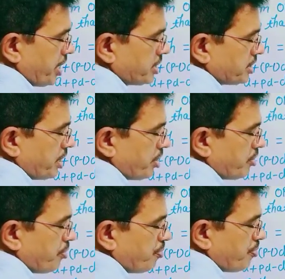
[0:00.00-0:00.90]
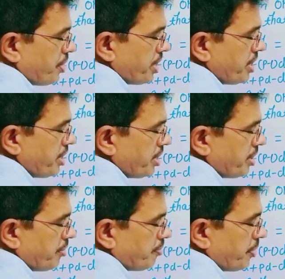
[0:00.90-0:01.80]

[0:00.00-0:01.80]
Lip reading: A is equal to P